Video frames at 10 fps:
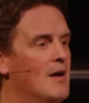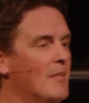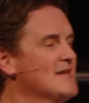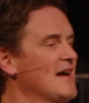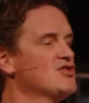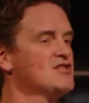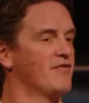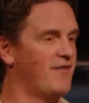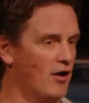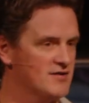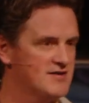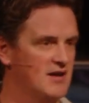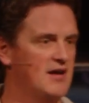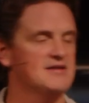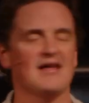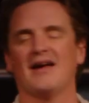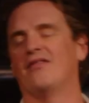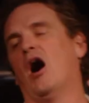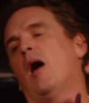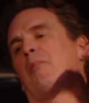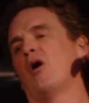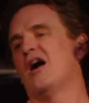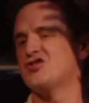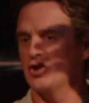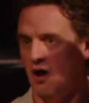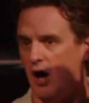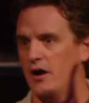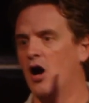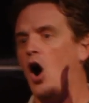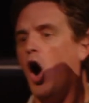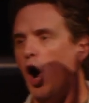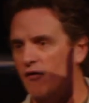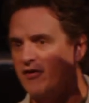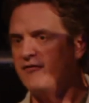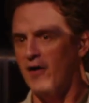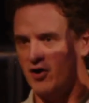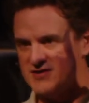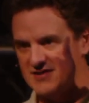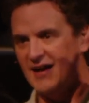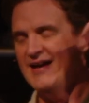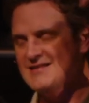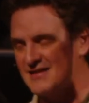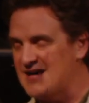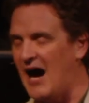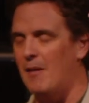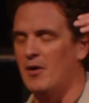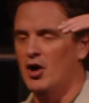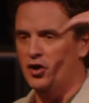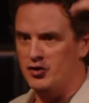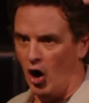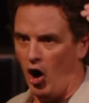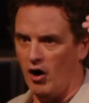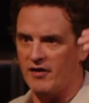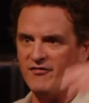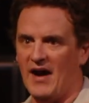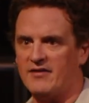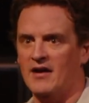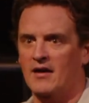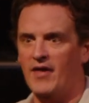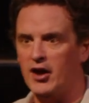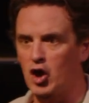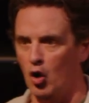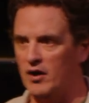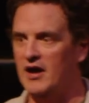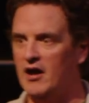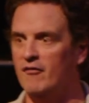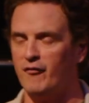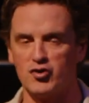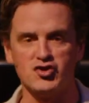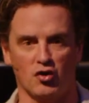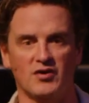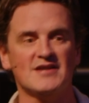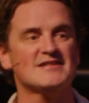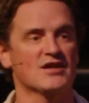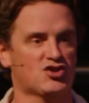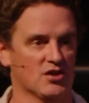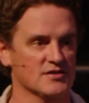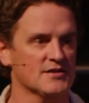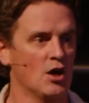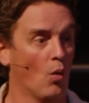But he's not just a Pharisee, he's like in the upper echelon of the Pharisees. Like he's a top dog. In fact, they go to him for certain decisions.